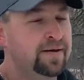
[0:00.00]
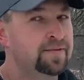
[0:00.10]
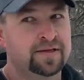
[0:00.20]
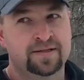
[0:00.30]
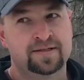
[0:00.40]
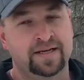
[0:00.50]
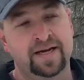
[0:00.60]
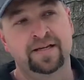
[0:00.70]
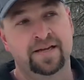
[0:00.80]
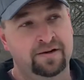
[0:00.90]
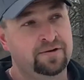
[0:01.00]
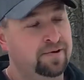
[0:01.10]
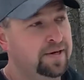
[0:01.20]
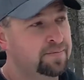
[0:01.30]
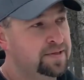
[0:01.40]
hemp till it's like 18 or
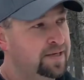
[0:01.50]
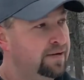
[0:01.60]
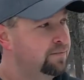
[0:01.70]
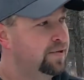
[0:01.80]
20%.